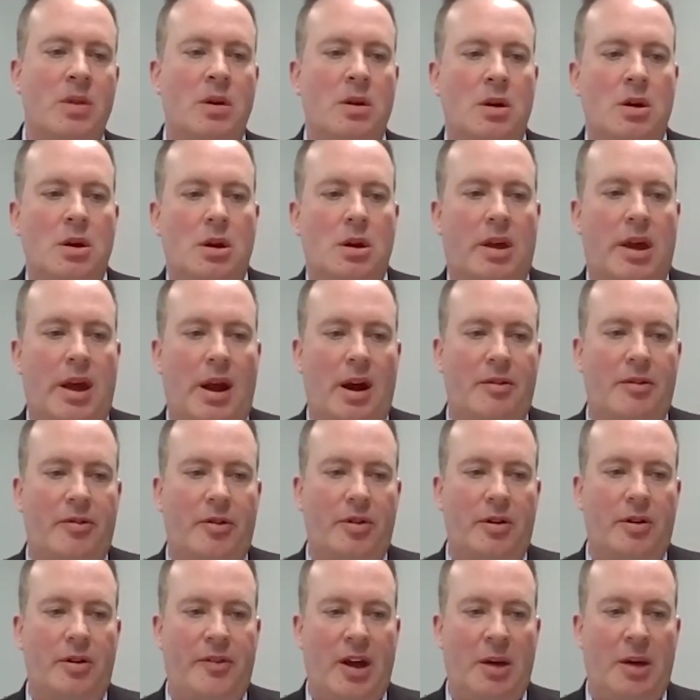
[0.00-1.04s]
care for their
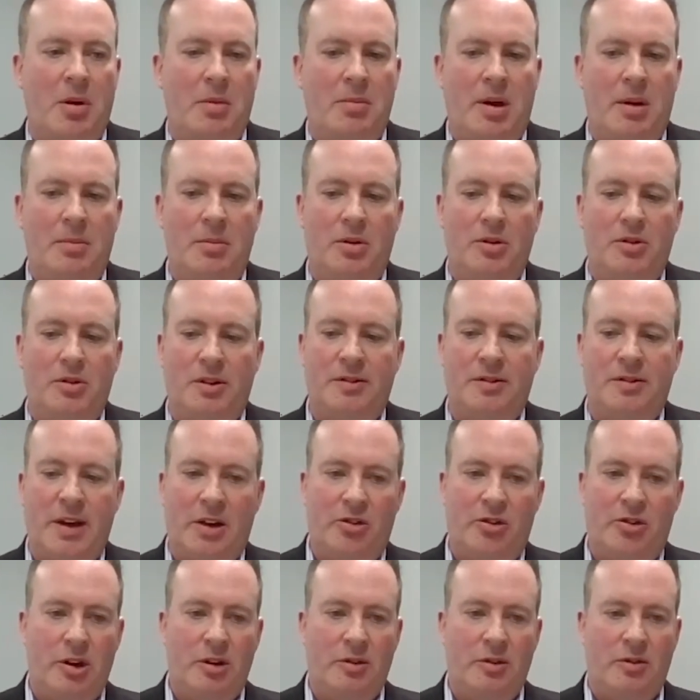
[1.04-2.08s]
family members, et
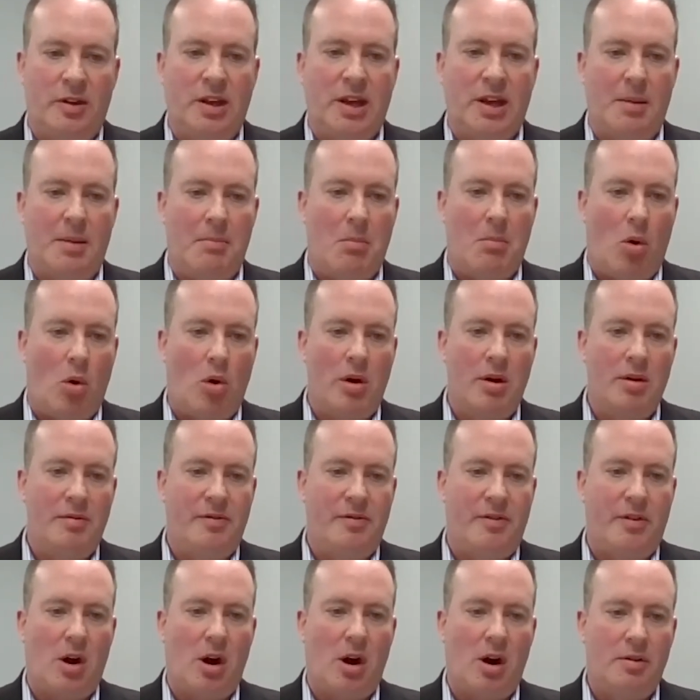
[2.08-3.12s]
cetera, to get more
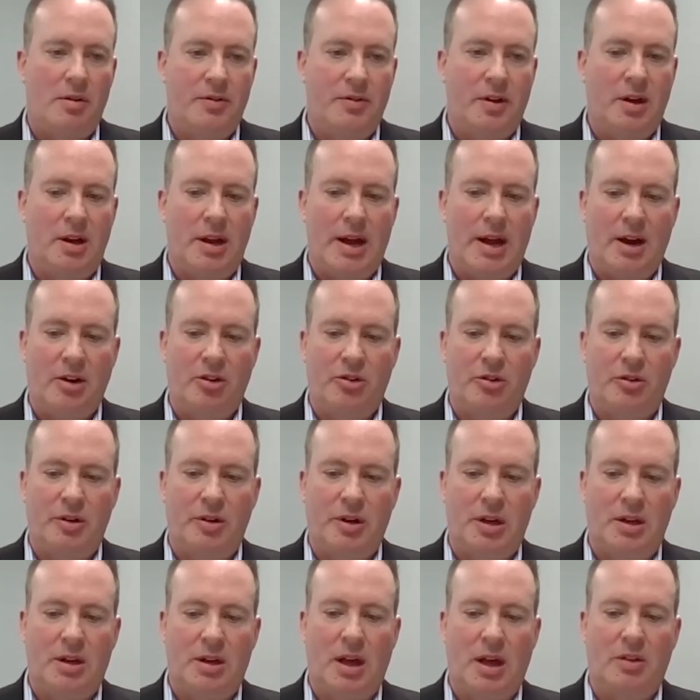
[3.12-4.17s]
involved and
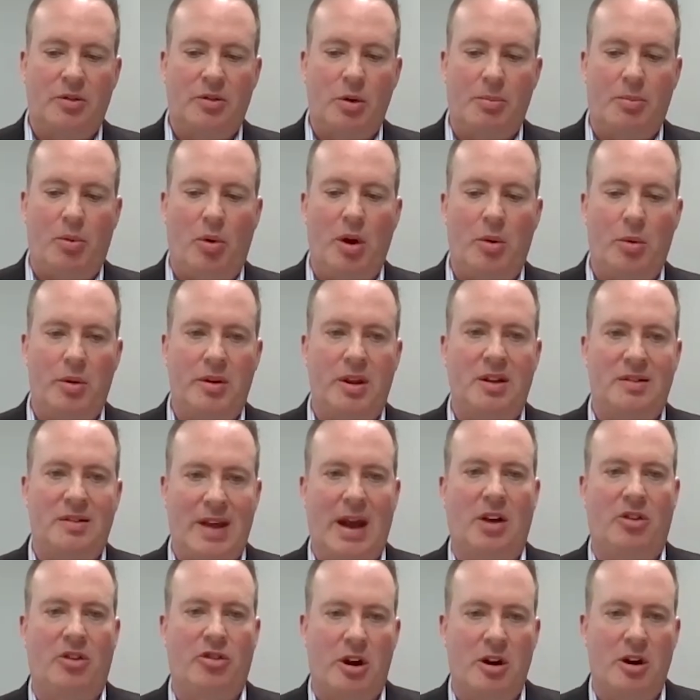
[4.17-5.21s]
actually get to a point where they
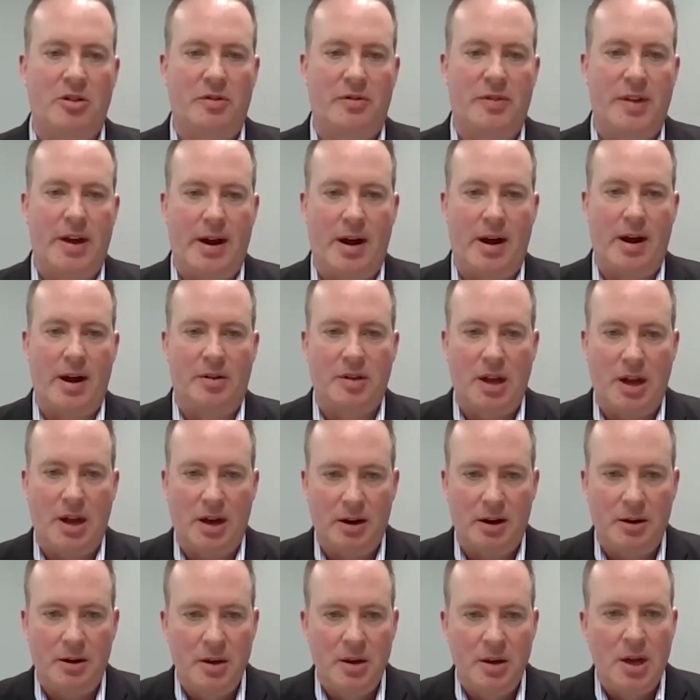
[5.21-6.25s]
take charge of their
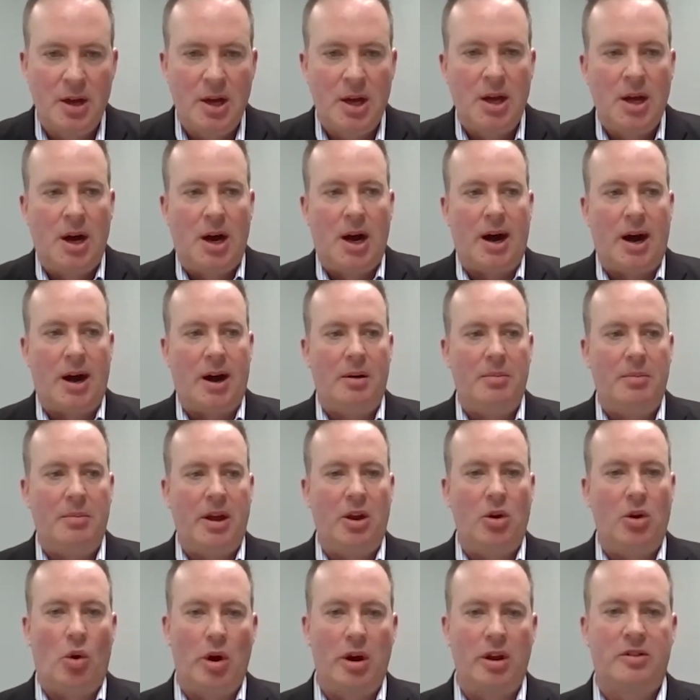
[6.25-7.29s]
healthcare. In
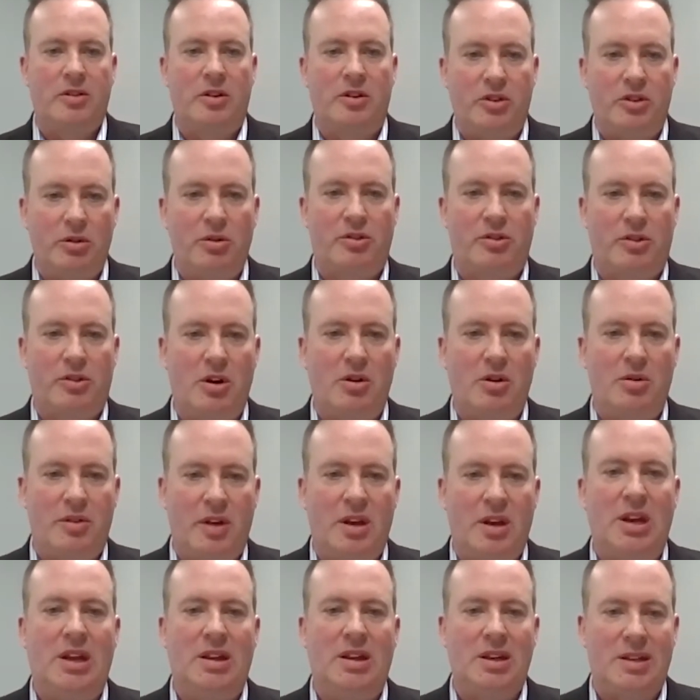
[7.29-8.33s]
order to do so, they
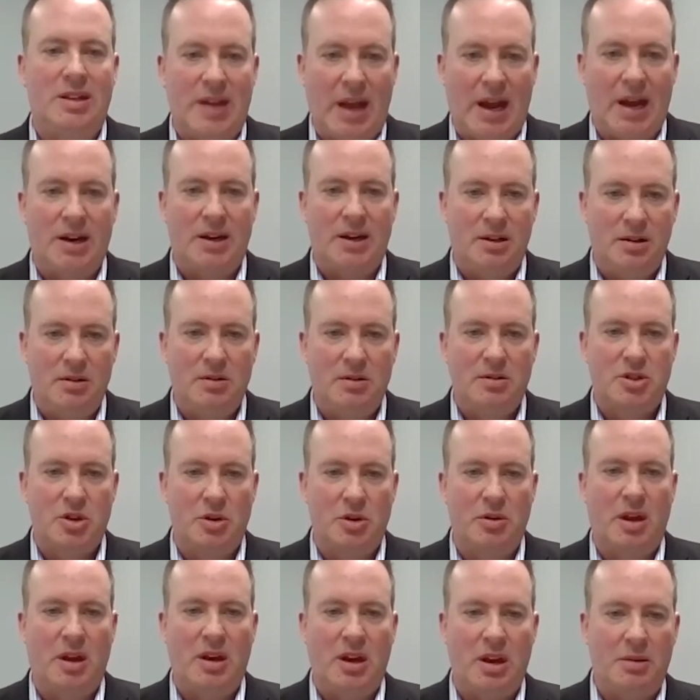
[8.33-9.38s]
need the data. So
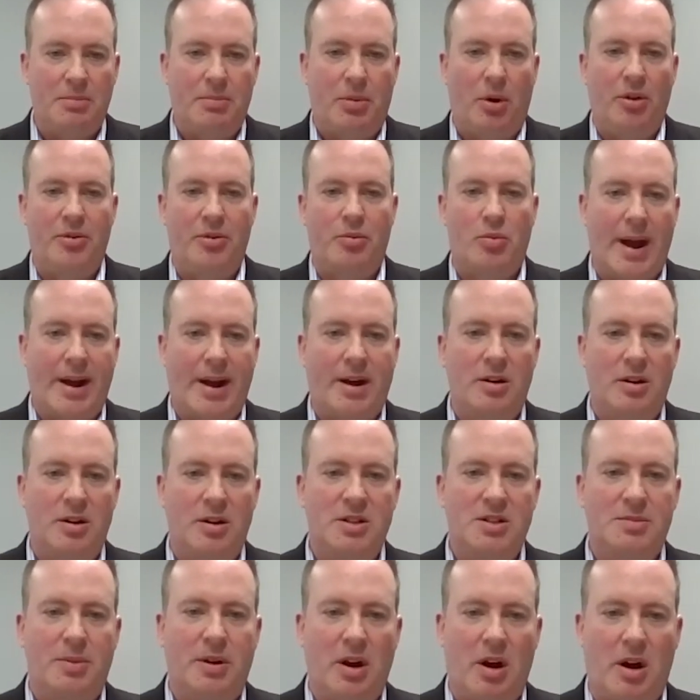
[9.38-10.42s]
they need both
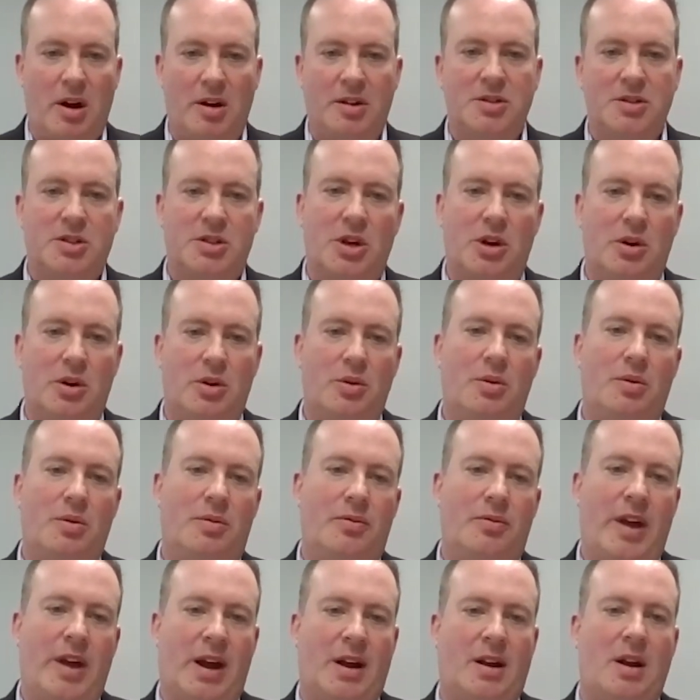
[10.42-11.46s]
records, but also
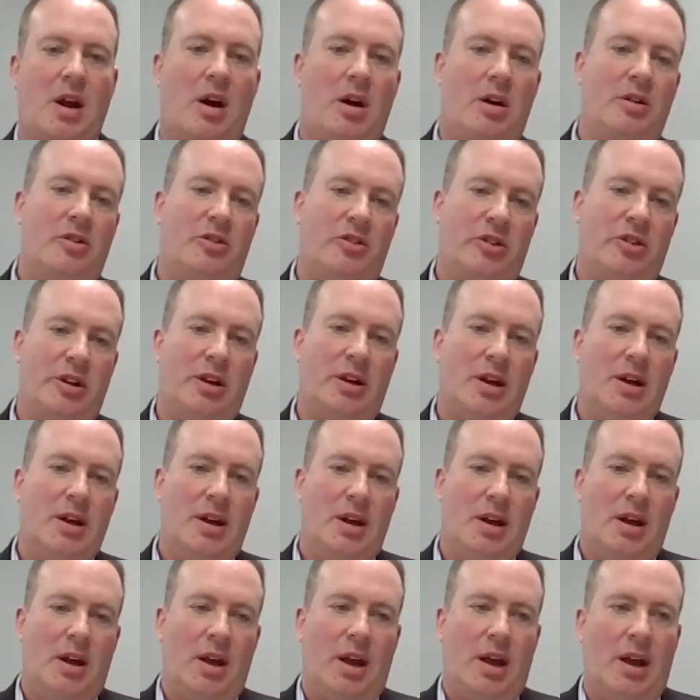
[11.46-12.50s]
technology.
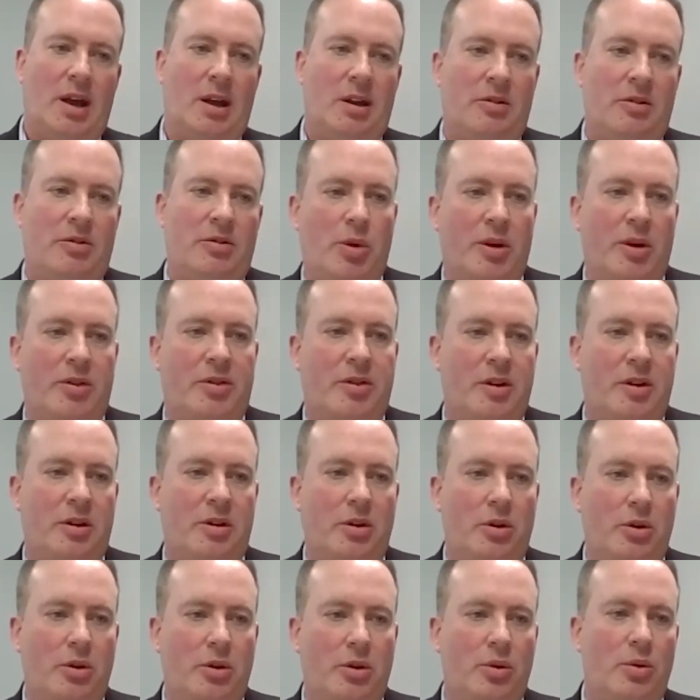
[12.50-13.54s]
And with the
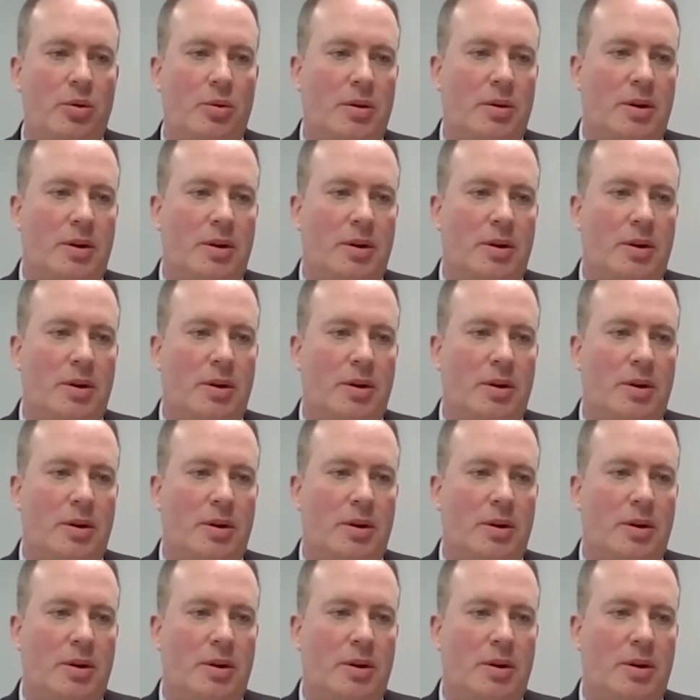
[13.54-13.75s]
new